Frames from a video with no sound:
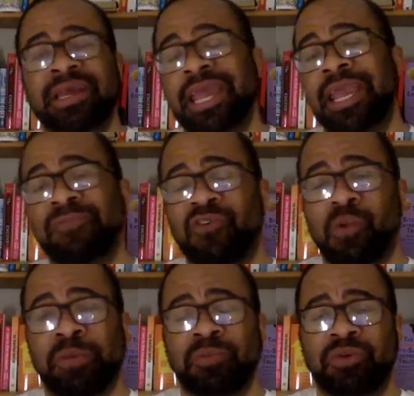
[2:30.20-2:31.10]
Aim for
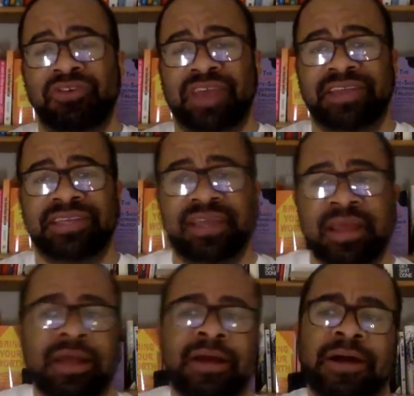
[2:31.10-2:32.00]
one percent.
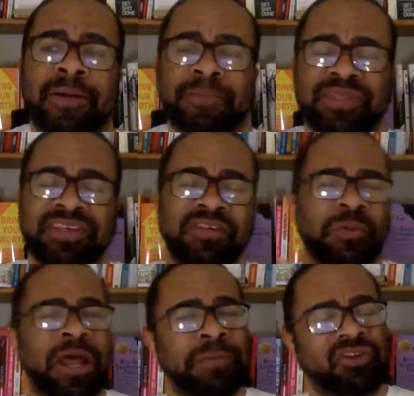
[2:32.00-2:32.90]
Um, this has
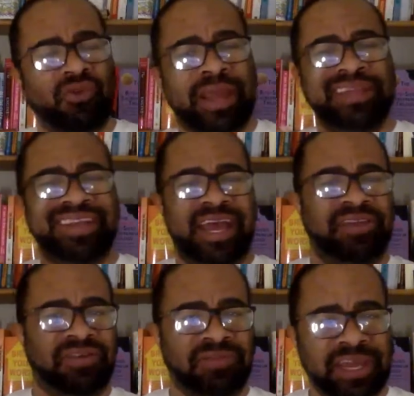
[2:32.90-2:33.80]
become a trend
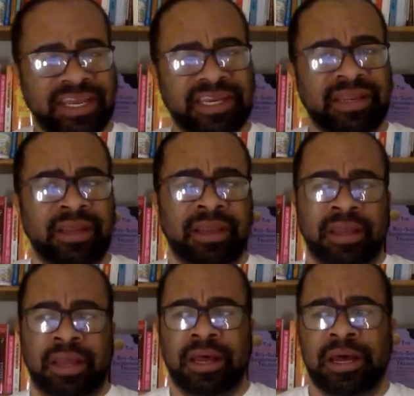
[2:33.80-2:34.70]
as of late,
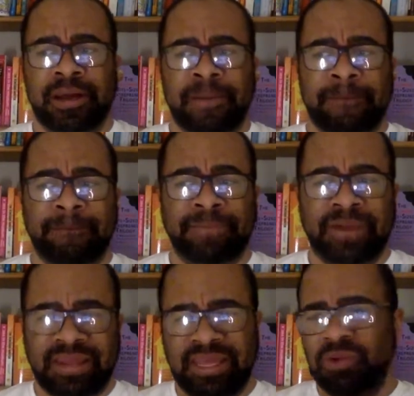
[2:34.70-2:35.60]
um,
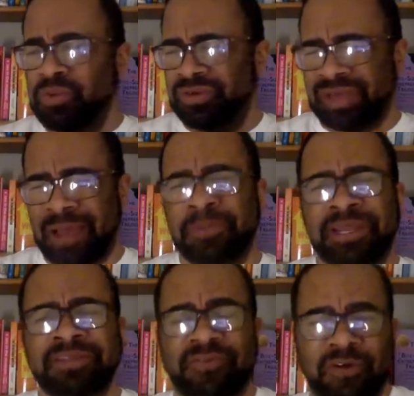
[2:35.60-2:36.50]
but he was, I
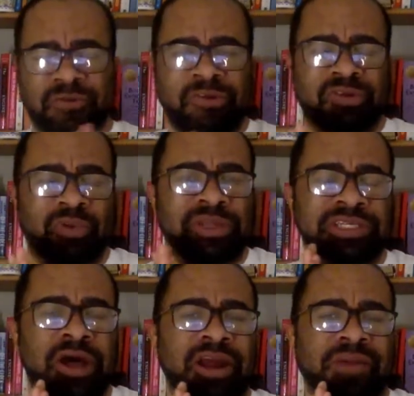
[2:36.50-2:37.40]
believe, the first person to really
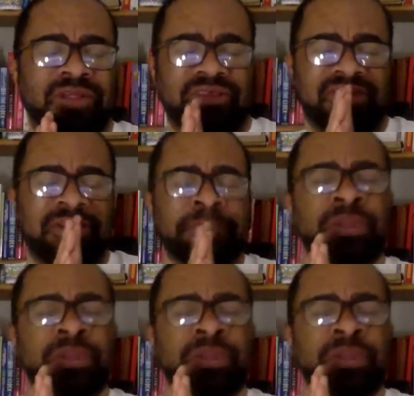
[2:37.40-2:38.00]
talk about this.